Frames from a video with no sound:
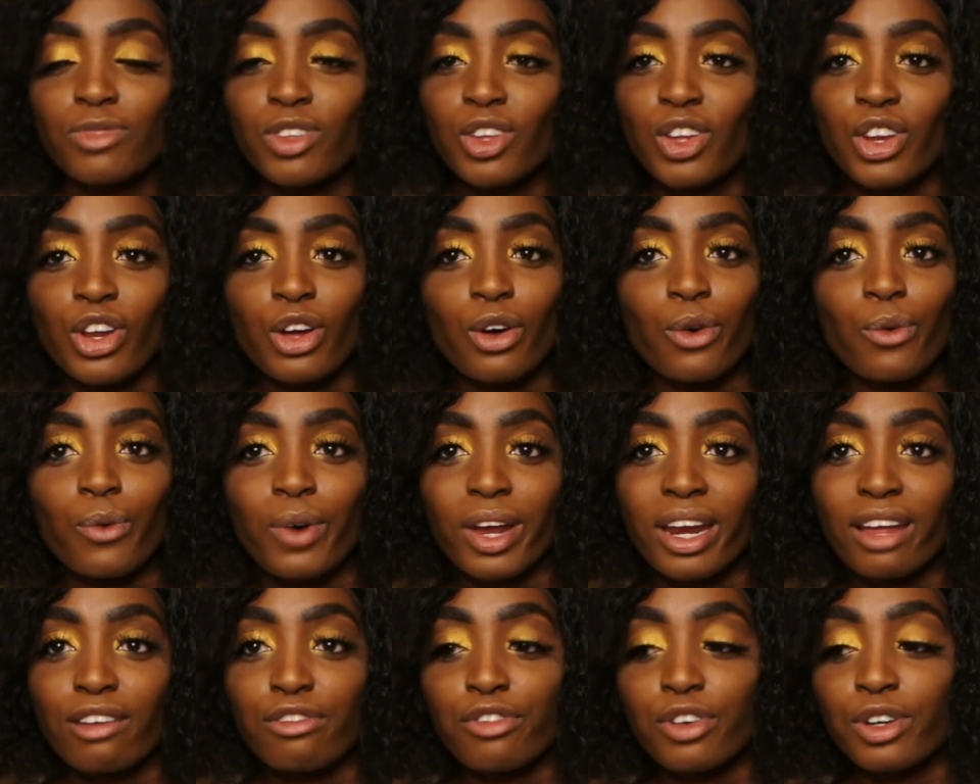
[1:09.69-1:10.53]
you know,
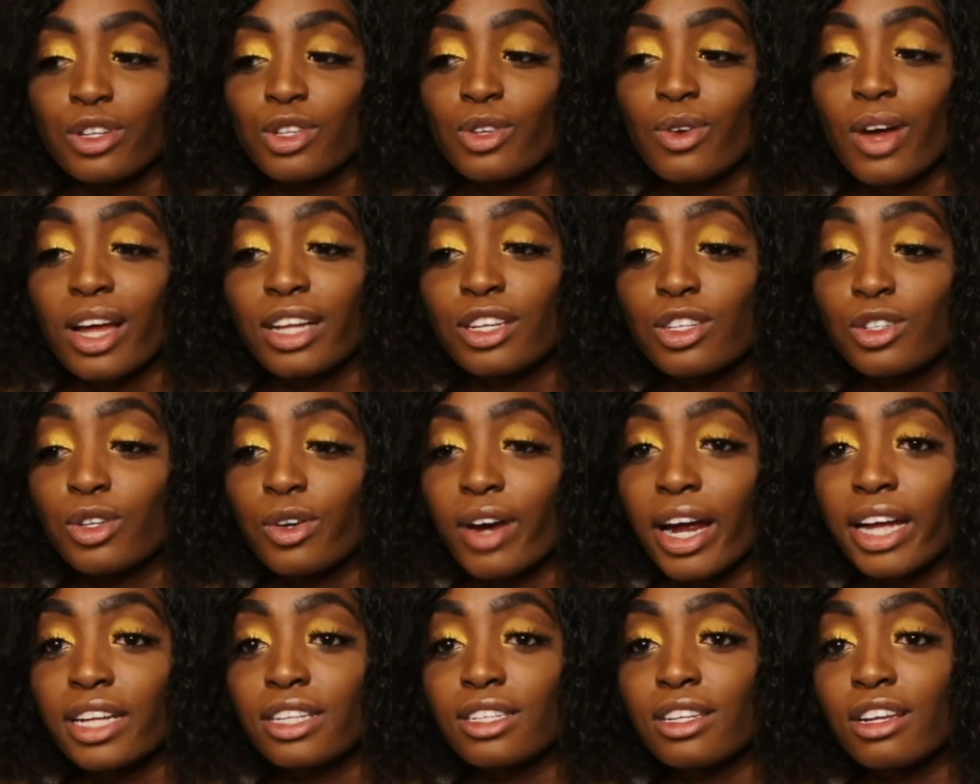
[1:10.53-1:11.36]
whatever. So I
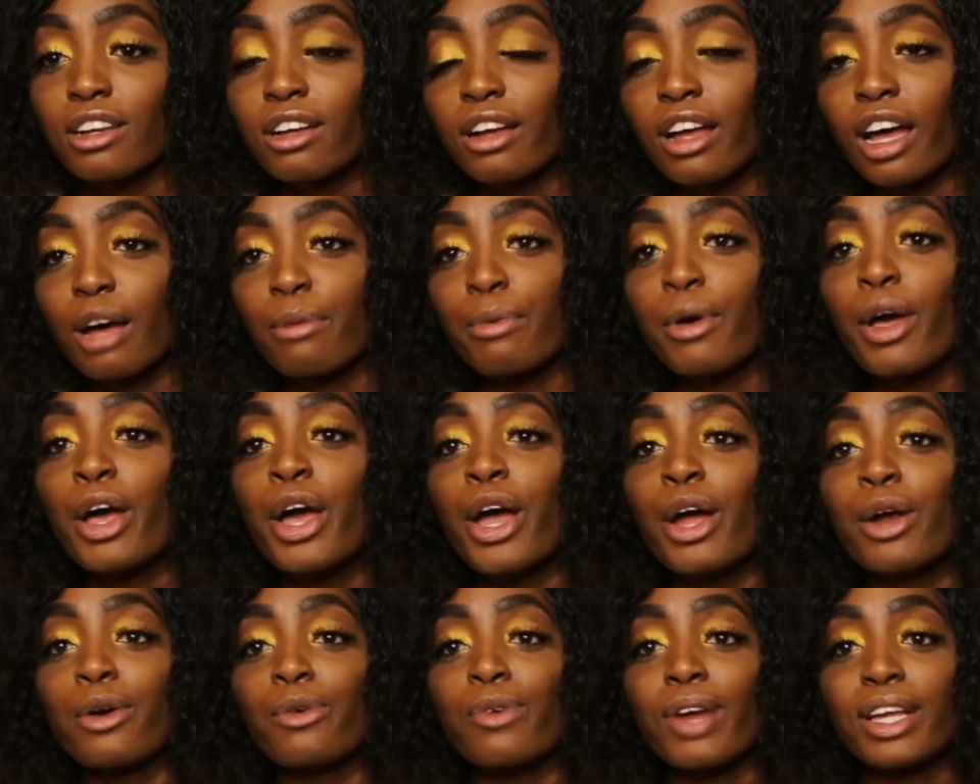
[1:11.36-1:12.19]
tried to look up
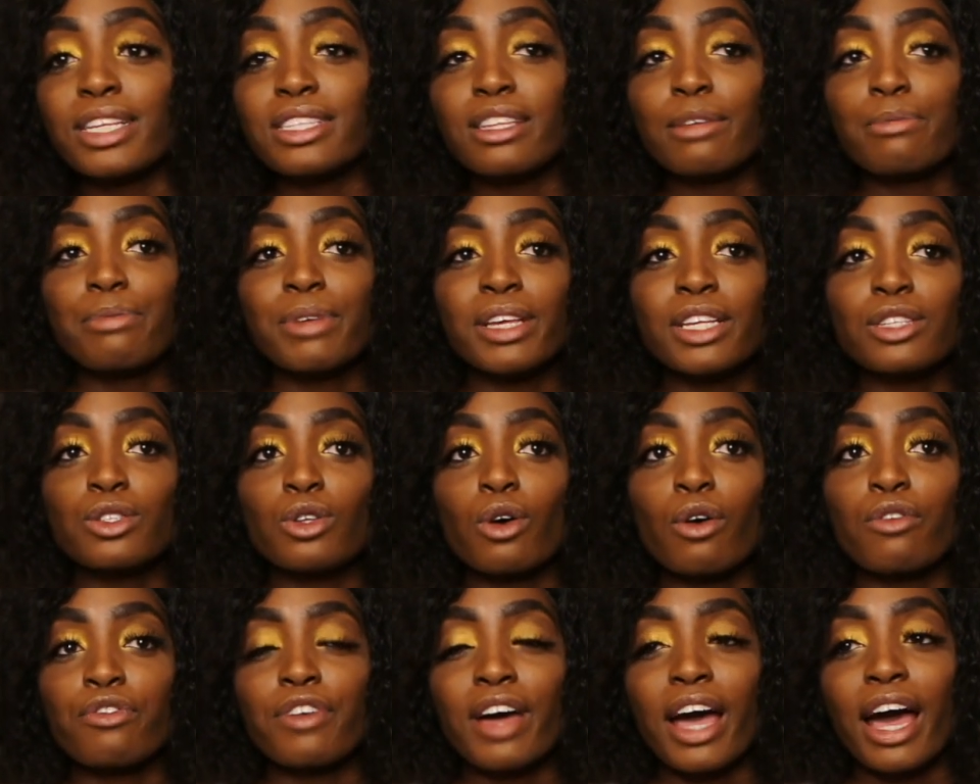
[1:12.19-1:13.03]

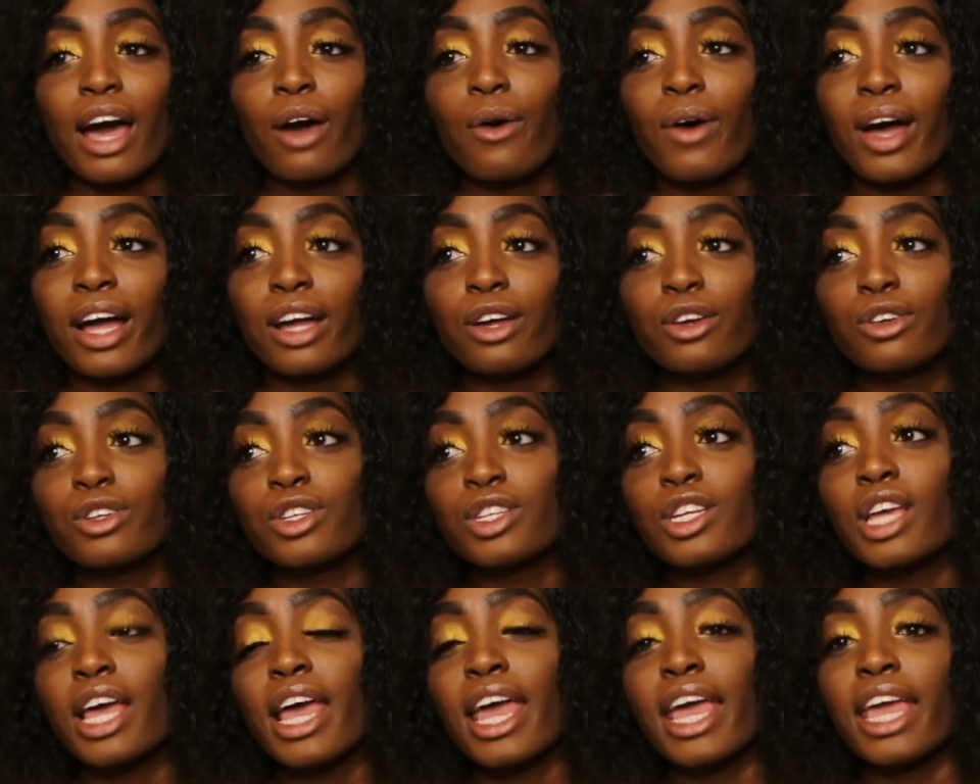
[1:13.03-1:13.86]
recipes of how I
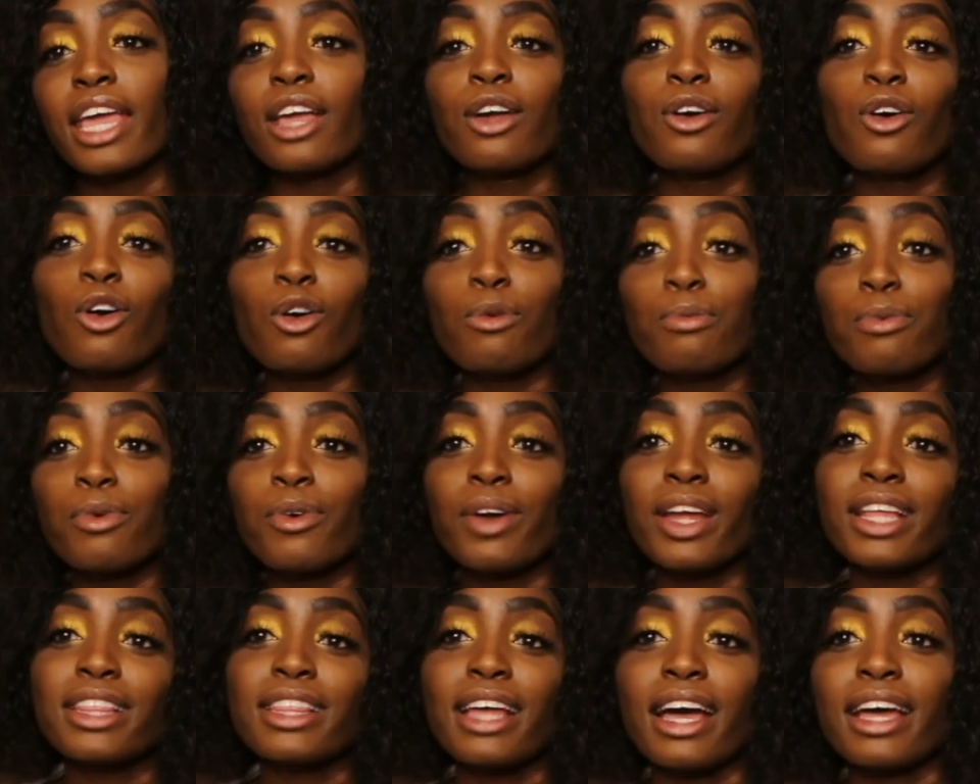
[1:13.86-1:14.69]
could
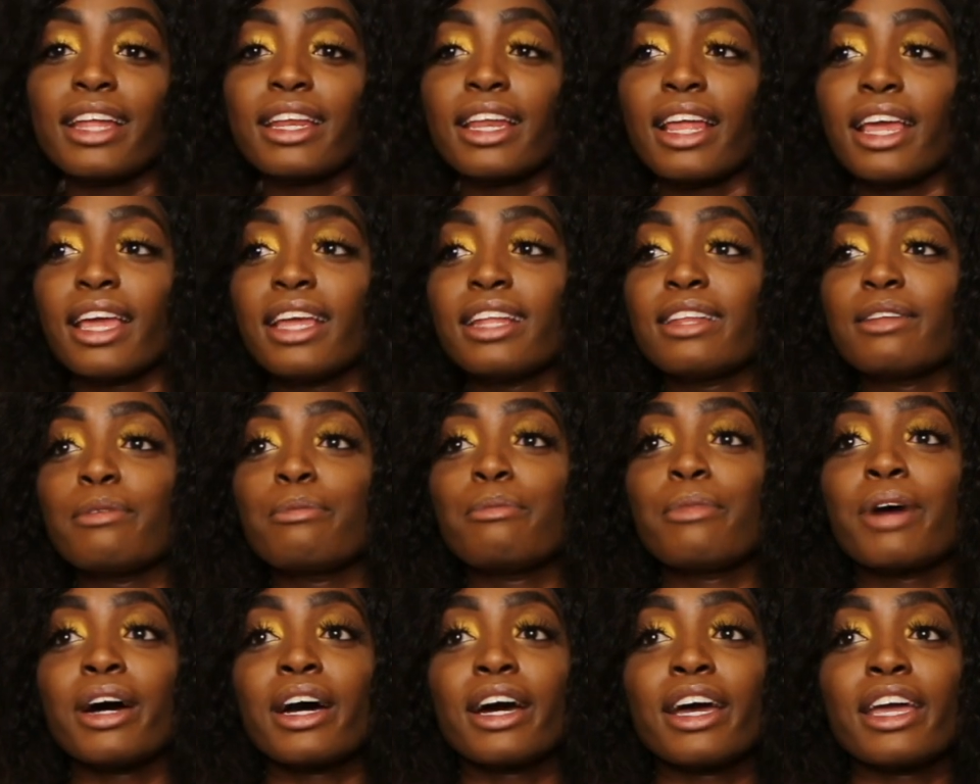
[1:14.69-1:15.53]
incorporate that
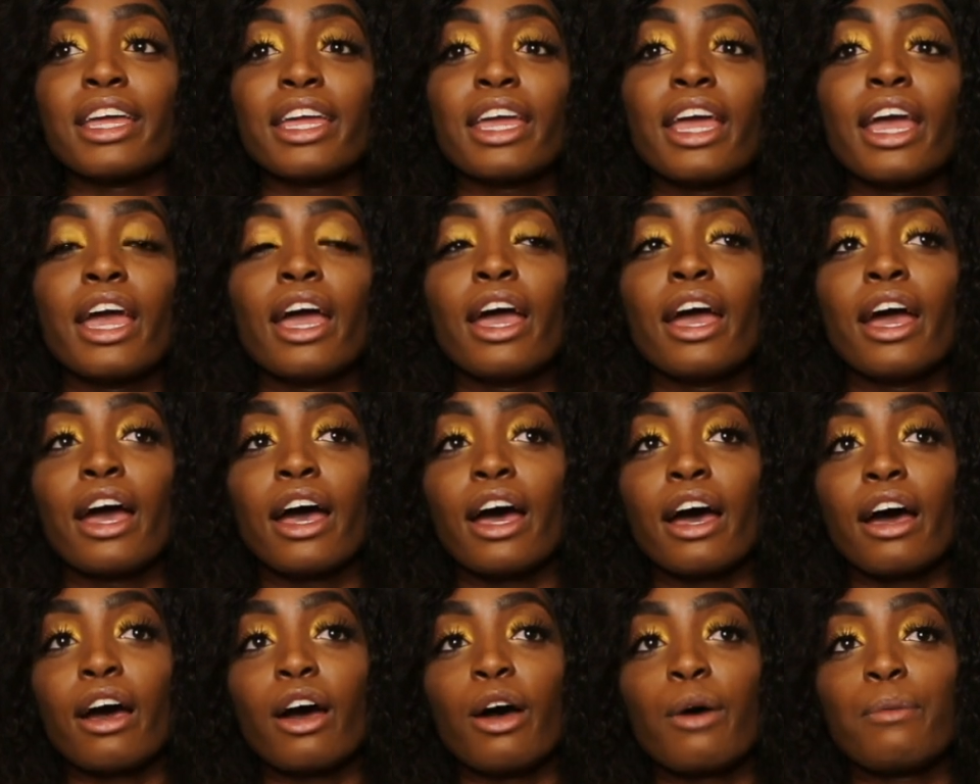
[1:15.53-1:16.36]
in my
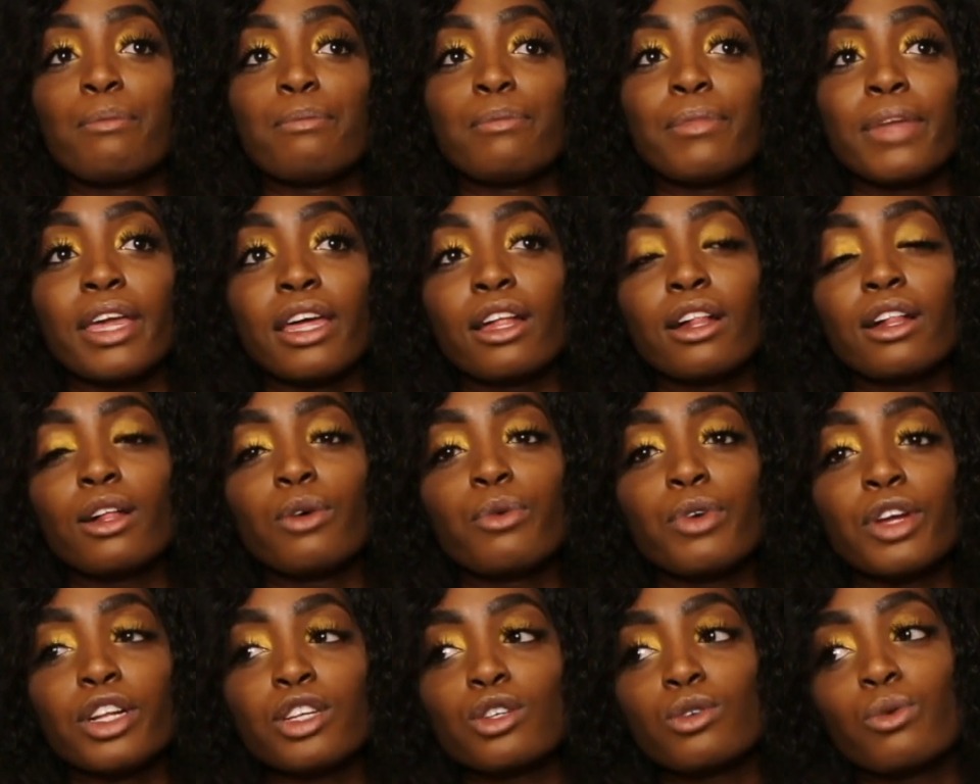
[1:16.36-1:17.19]
meal,
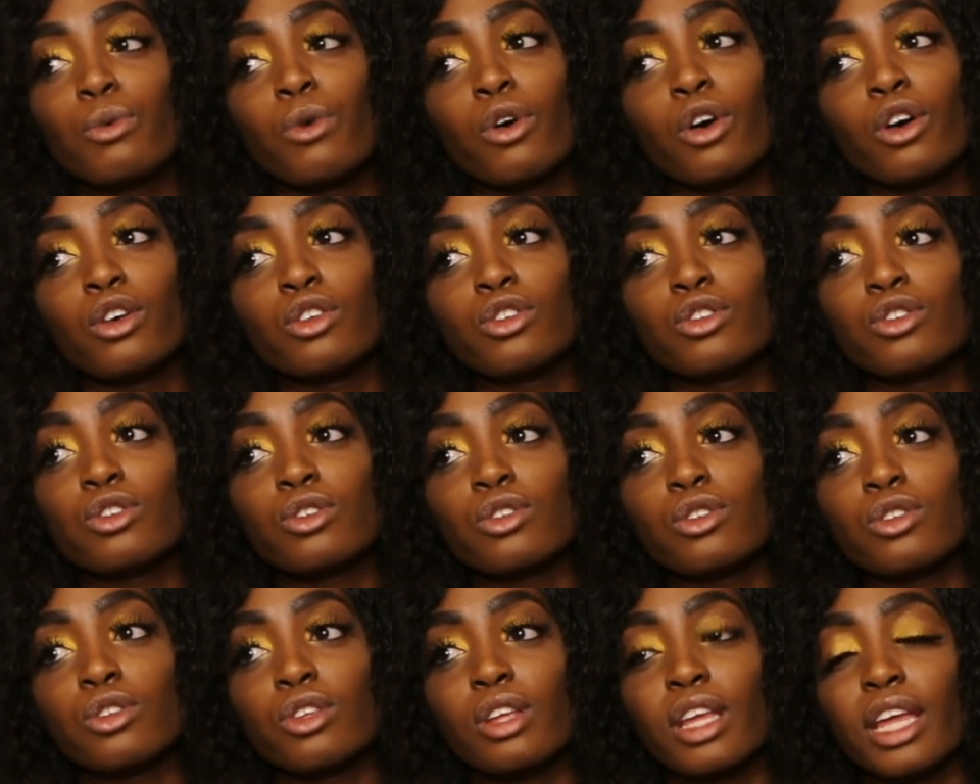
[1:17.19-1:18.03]
which
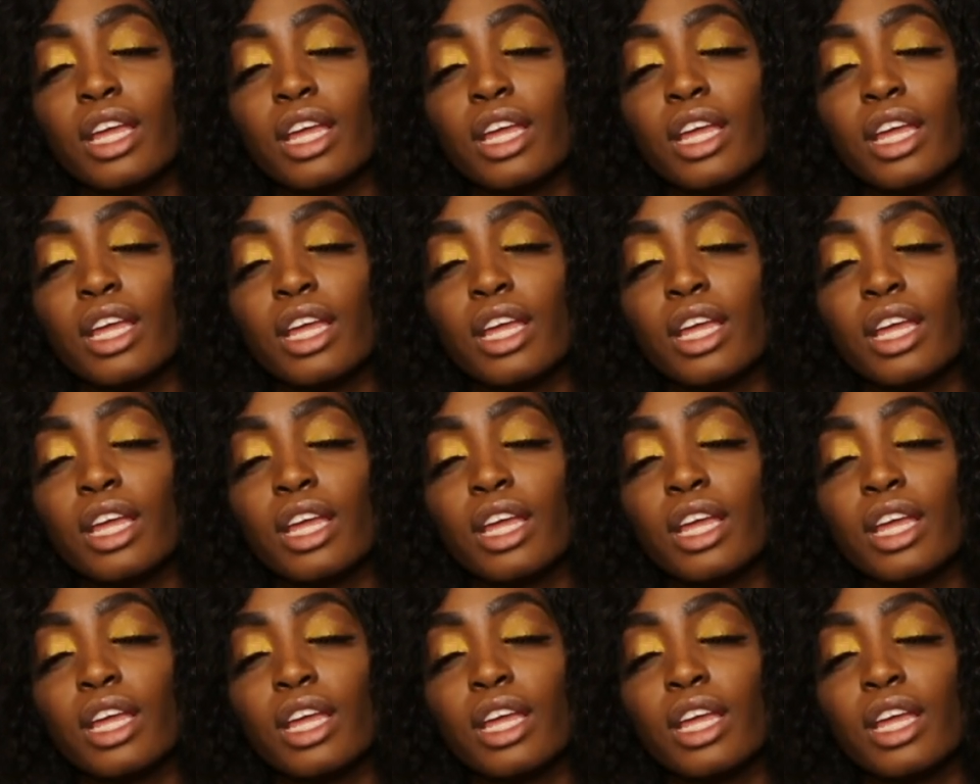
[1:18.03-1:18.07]
was